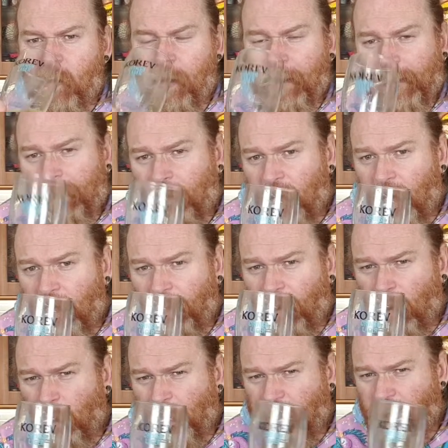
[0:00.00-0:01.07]
So, and if
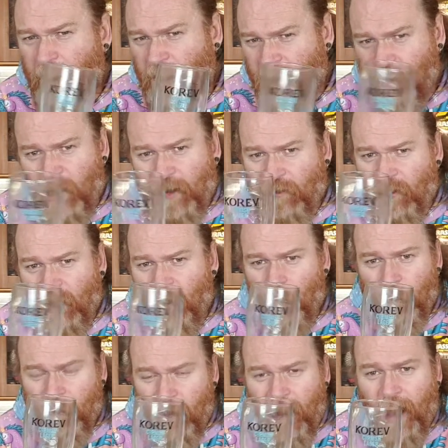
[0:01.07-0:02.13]
you're watching this live
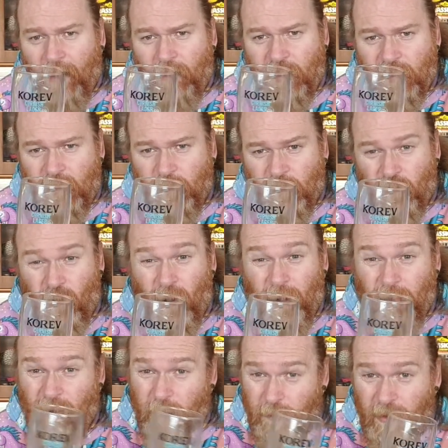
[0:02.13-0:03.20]
channel and you haven't
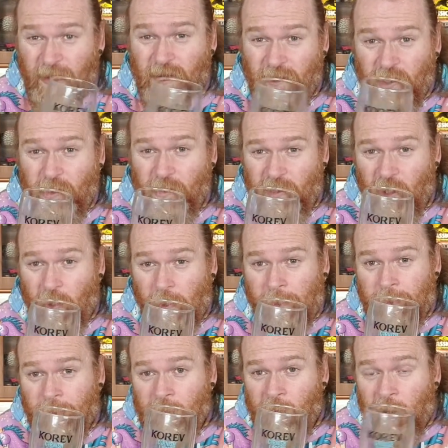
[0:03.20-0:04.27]
subscribed, please do so.
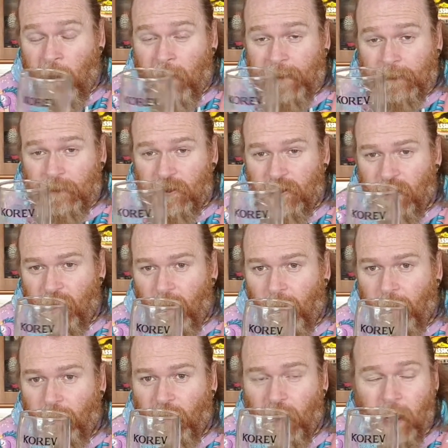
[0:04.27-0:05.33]
Because at the
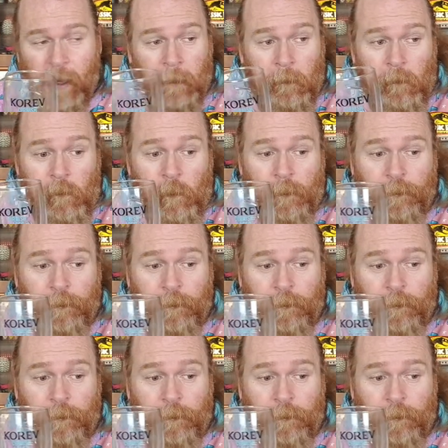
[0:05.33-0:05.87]
end of the day,